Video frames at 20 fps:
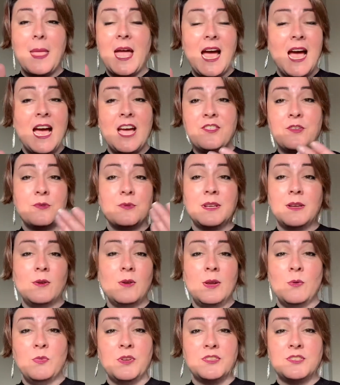either
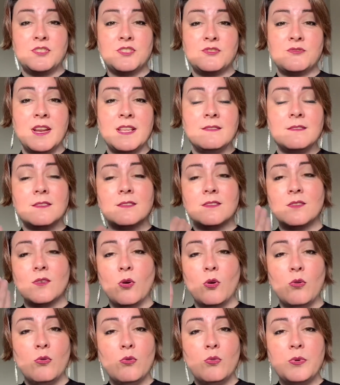with strength
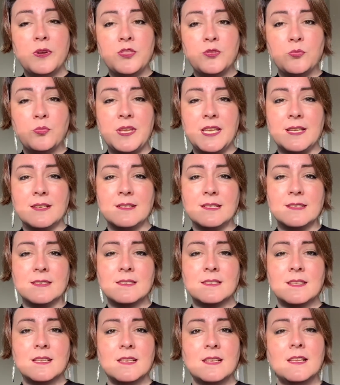or with
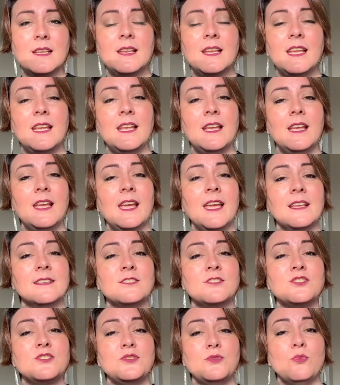weakness,
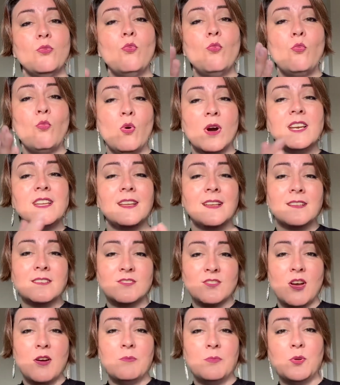as to what
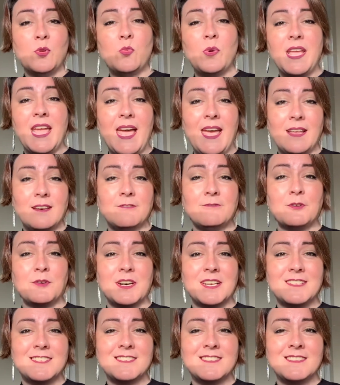example we had for
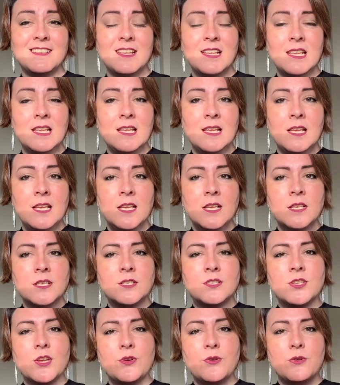us.
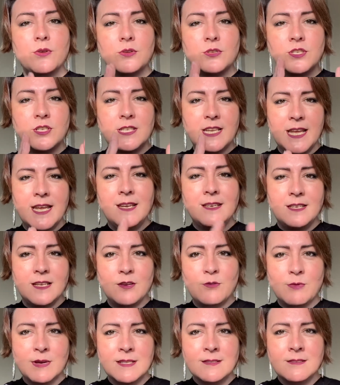So today, dear
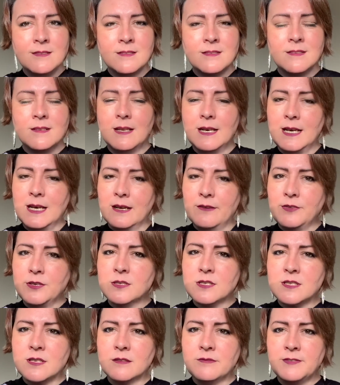ones, love
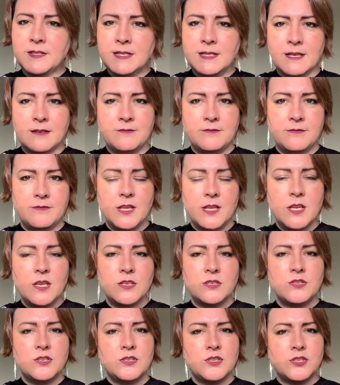yourself enough
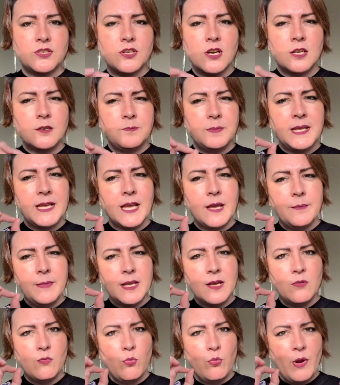to start
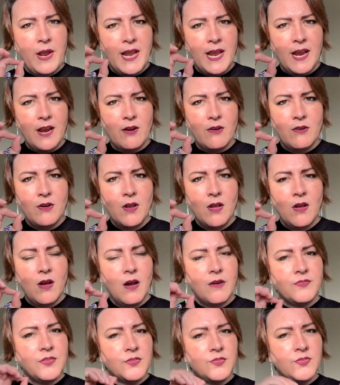becoming aware
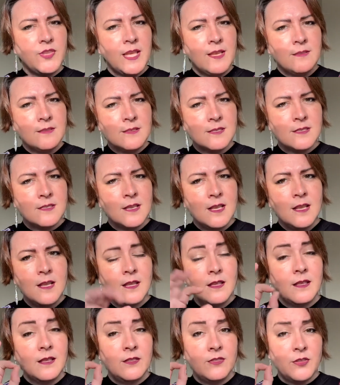of the things,
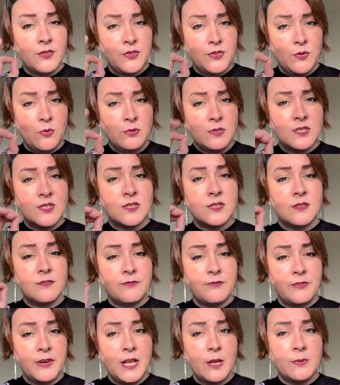the thoughts, the
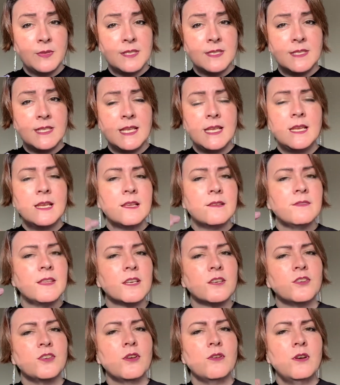frequency
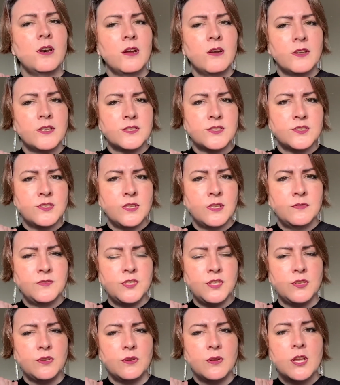that no longer
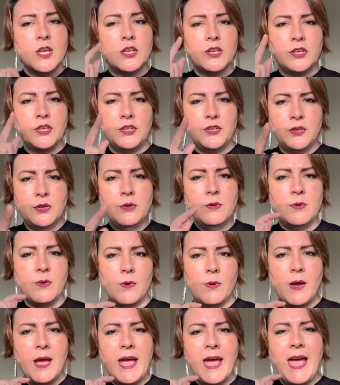serves you. You
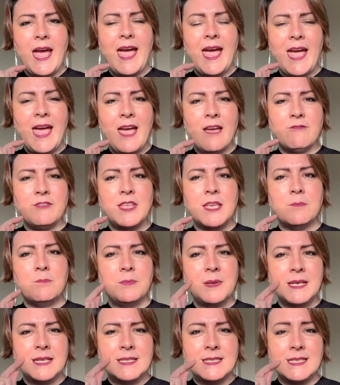have the
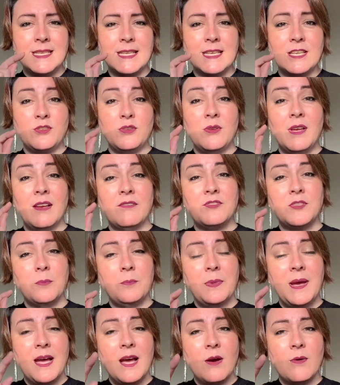ability, you have
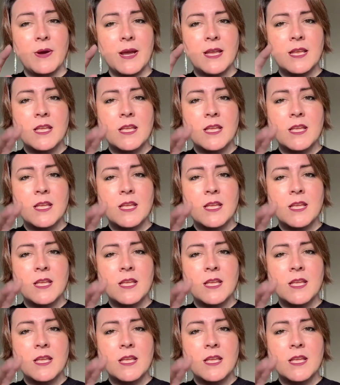the power